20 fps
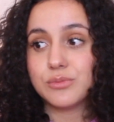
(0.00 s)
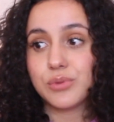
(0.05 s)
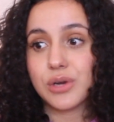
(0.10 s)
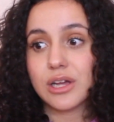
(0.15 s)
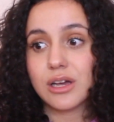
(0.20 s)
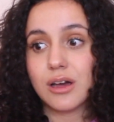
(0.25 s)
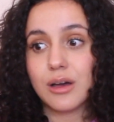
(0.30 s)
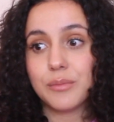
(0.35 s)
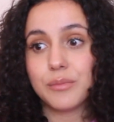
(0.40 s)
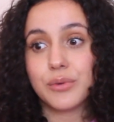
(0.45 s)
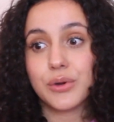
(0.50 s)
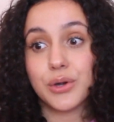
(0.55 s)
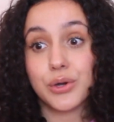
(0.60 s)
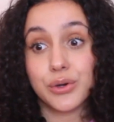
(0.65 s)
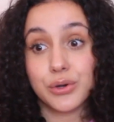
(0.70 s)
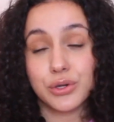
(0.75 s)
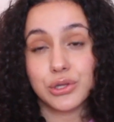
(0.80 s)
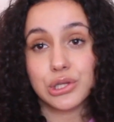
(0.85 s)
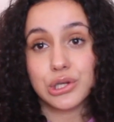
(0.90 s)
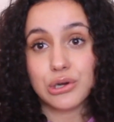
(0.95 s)
to break up
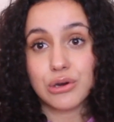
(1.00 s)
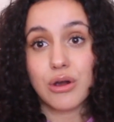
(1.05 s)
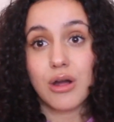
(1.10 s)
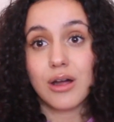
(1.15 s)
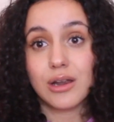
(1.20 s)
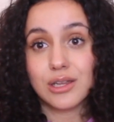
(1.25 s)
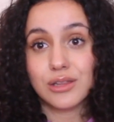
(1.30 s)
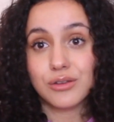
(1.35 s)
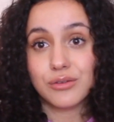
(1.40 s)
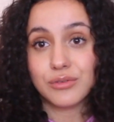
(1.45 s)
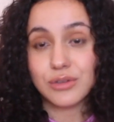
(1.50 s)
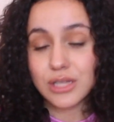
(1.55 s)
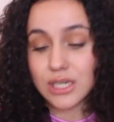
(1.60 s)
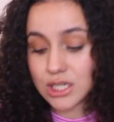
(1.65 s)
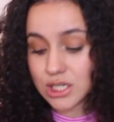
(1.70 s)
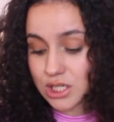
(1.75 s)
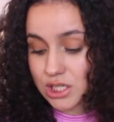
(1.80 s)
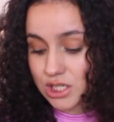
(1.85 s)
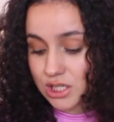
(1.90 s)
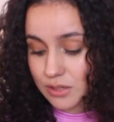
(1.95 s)
earlier on in the
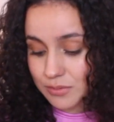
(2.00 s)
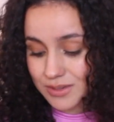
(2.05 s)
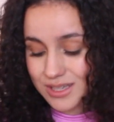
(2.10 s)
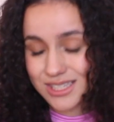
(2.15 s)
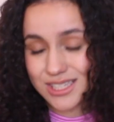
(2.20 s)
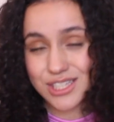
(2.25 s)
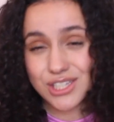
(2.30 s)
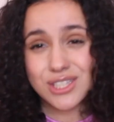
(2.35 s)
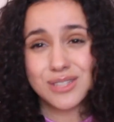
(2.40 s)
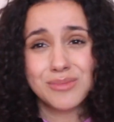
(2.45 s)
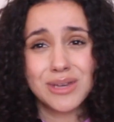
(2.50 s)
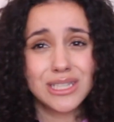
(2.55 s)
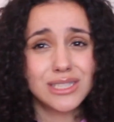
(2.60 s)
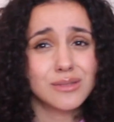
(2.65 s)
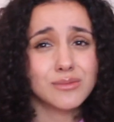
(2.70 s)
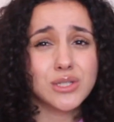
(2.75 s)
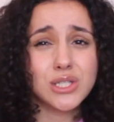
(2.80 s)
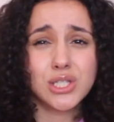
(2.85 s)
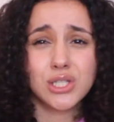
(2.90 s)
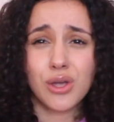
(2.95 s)
relationship because it just makes
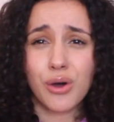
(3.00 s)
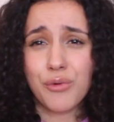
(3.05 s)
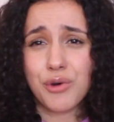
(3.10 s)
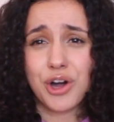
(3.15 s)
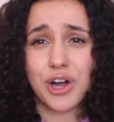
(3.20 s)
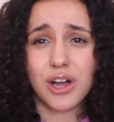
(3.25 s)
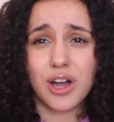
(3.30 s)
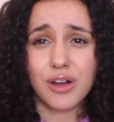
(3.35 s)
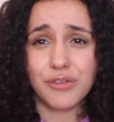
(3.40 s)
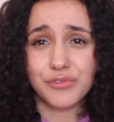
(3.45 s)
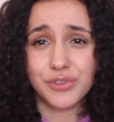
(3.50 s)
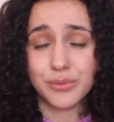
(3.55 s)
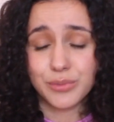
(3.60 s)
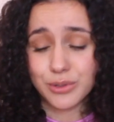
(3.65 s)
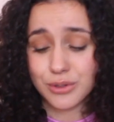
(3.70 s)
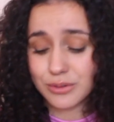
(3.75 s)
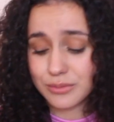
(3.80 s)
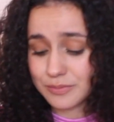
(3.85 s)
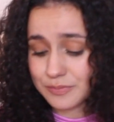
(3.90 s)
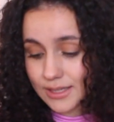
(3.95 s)
them so
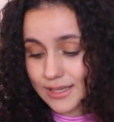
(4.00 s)
uncomfortable.